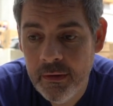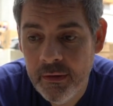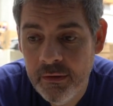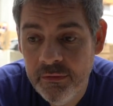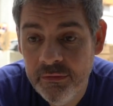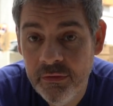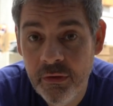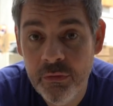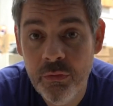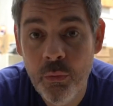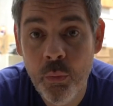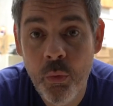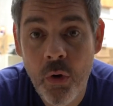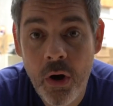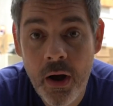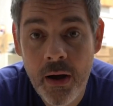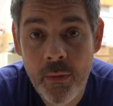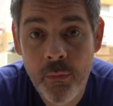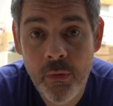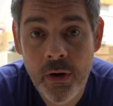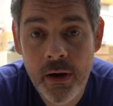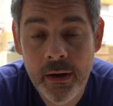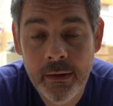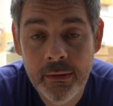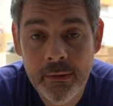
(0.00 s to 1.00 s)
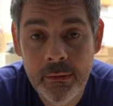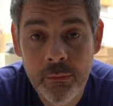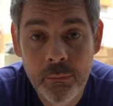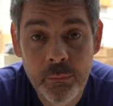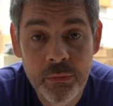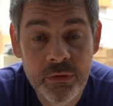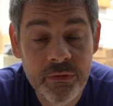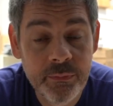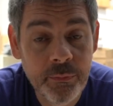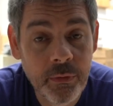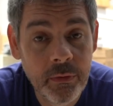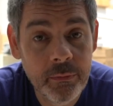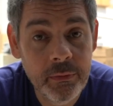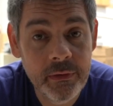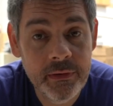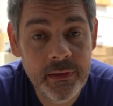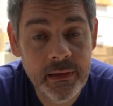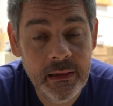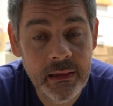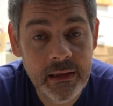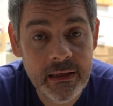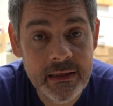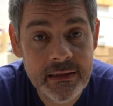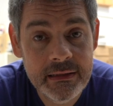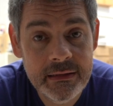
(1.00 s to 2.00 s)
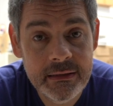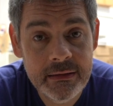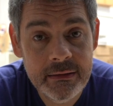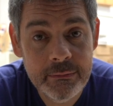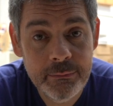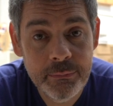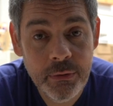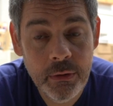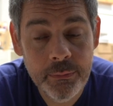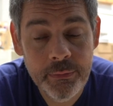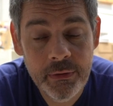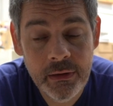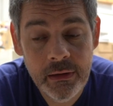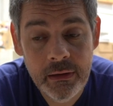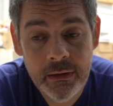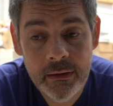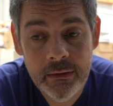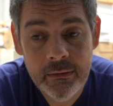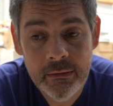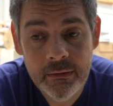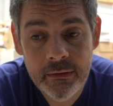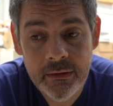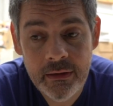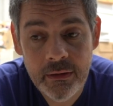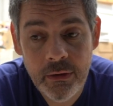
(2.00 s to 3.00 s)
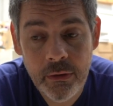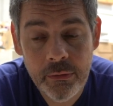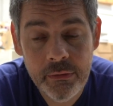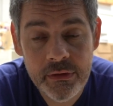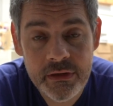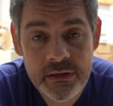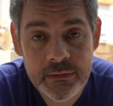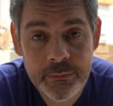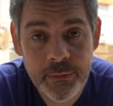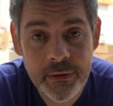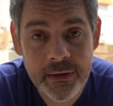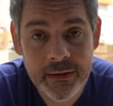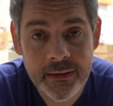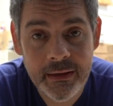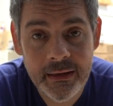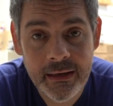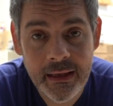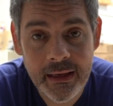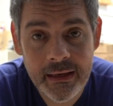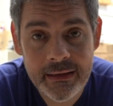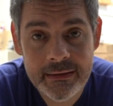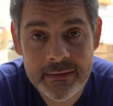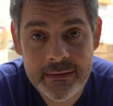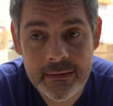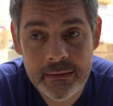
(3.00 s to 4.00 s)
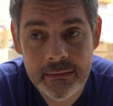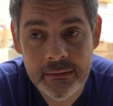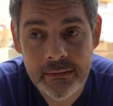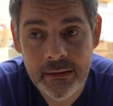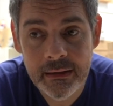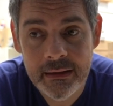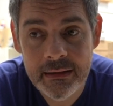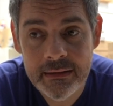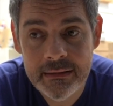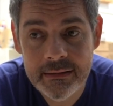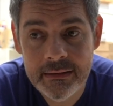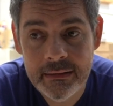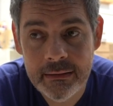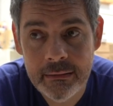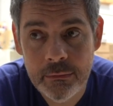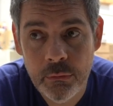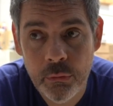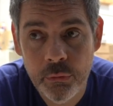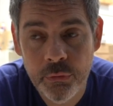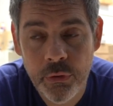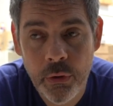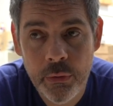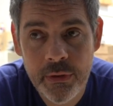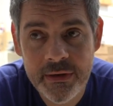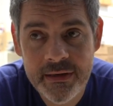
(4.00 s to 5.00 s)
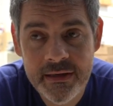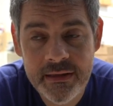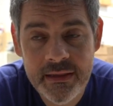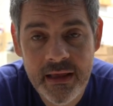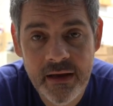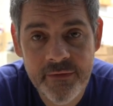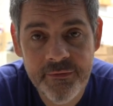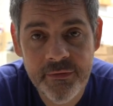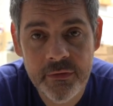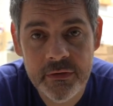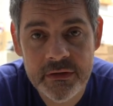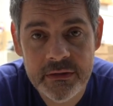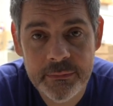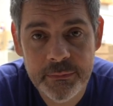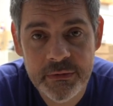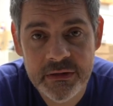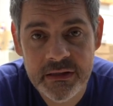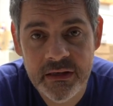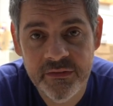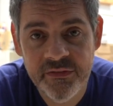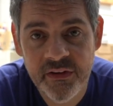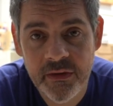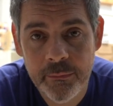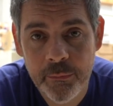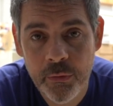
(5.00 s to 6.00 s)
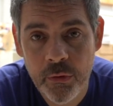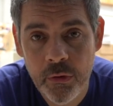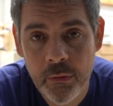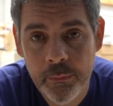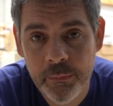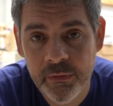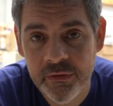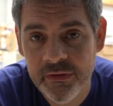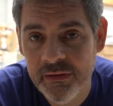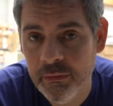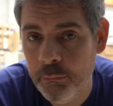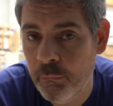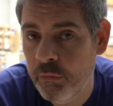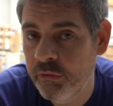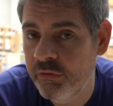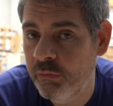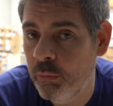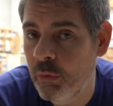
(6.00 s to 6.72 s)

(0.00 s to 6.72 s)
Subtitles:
So the white one was probably the least popular, the orange being the next least. Although I did that for a specific purpose. It was